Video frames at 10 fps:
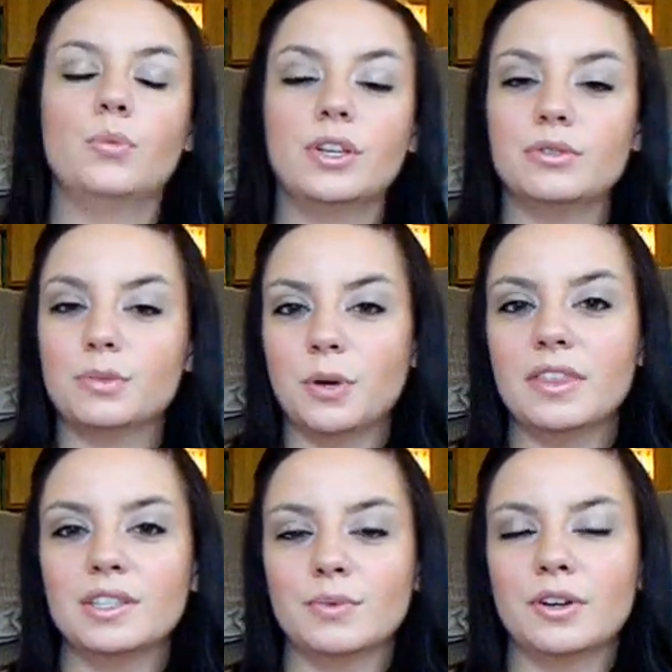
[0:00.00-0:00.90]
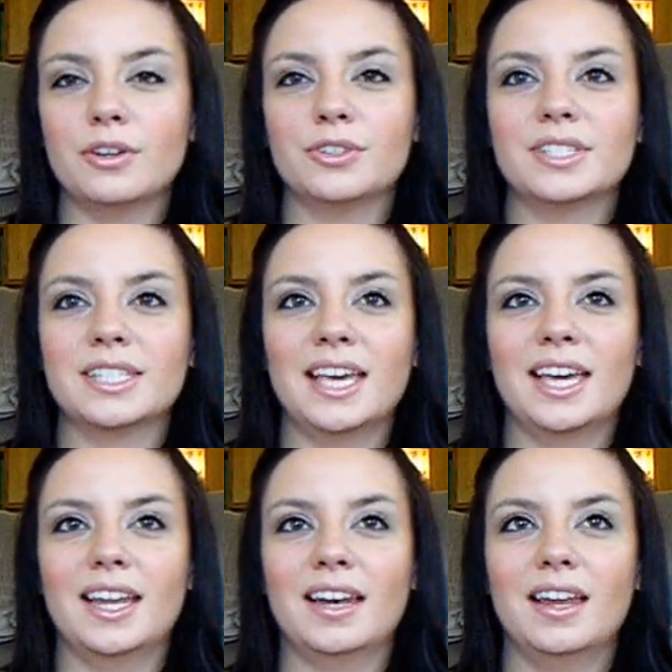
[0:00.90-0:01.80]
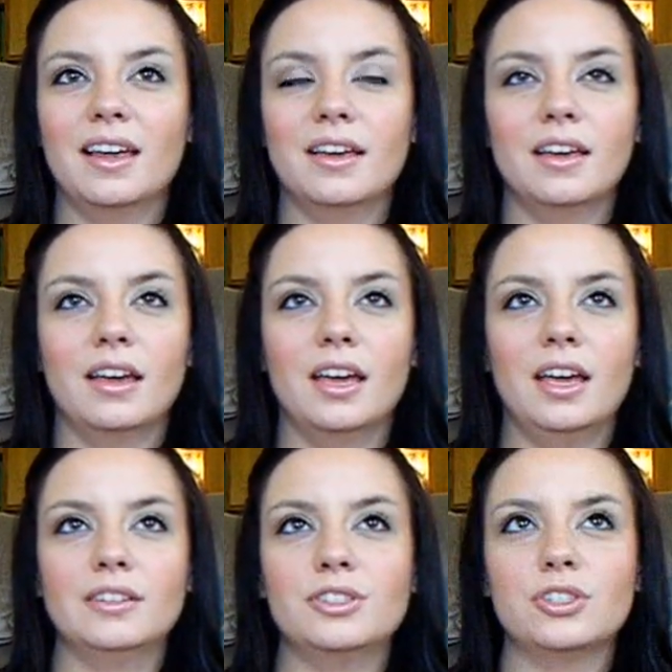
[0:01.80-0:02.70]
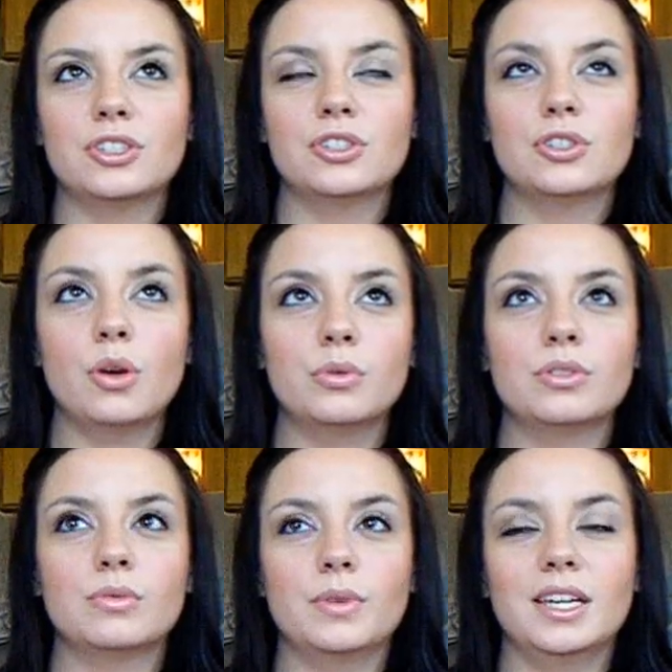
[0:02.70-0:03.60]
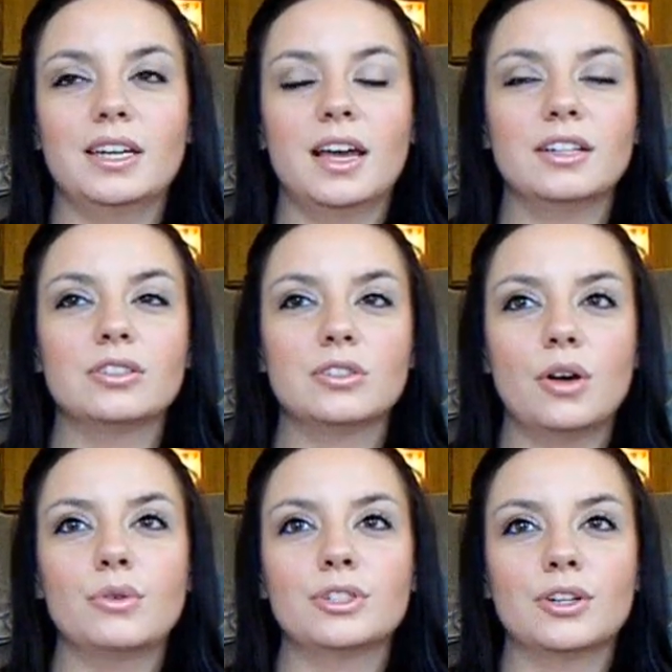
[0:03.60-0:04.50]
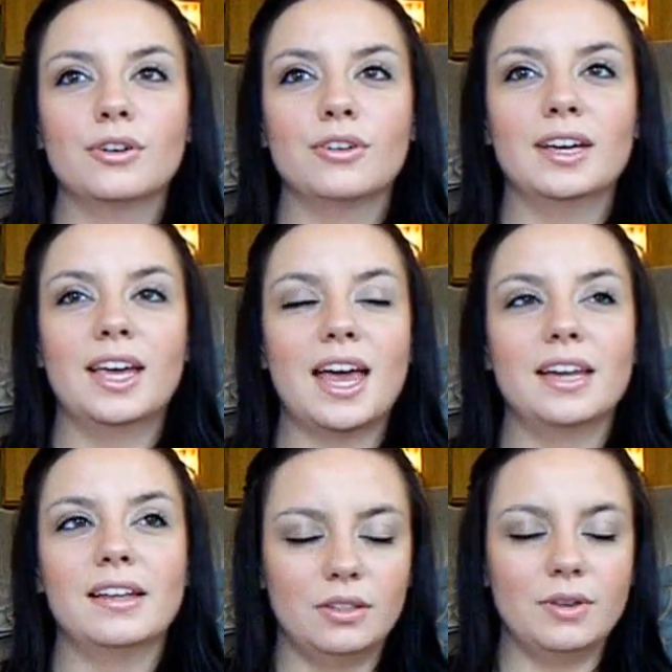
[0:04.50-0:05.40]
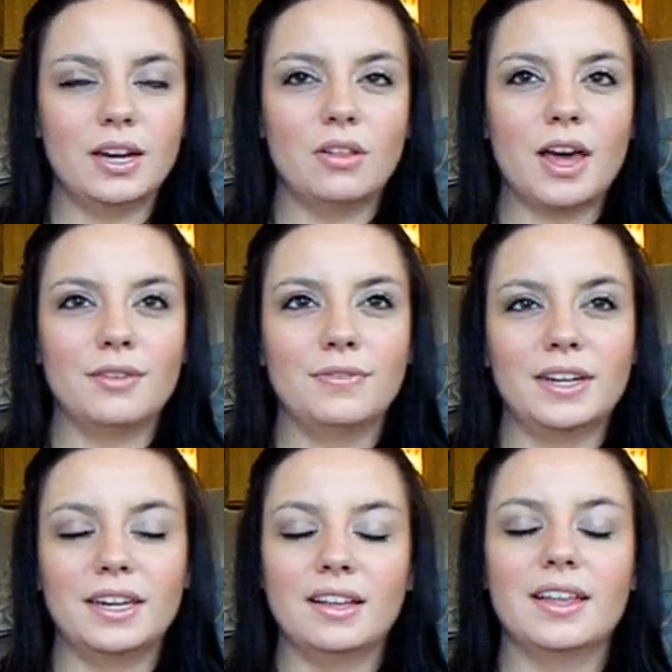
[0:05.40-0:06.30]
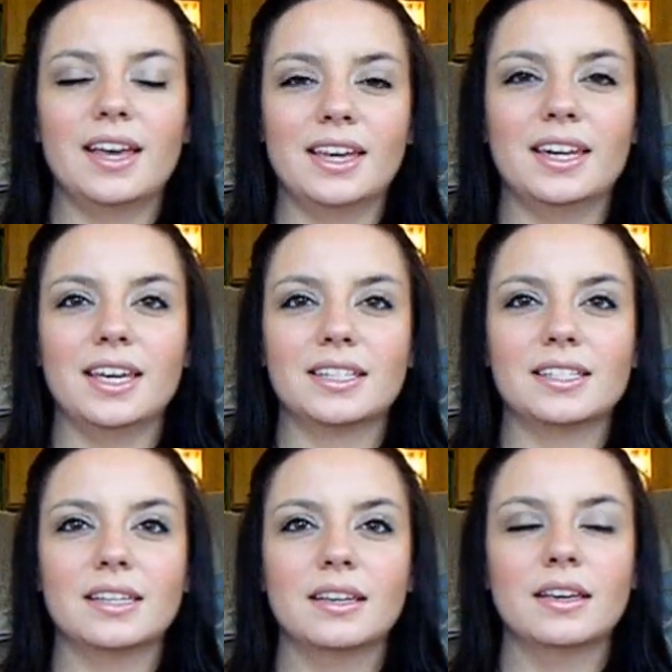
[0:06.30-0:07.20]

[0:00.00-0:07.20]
When you spray this one on your skin, it's just so sweet and so sugary, and you get a lot of vanilla in it.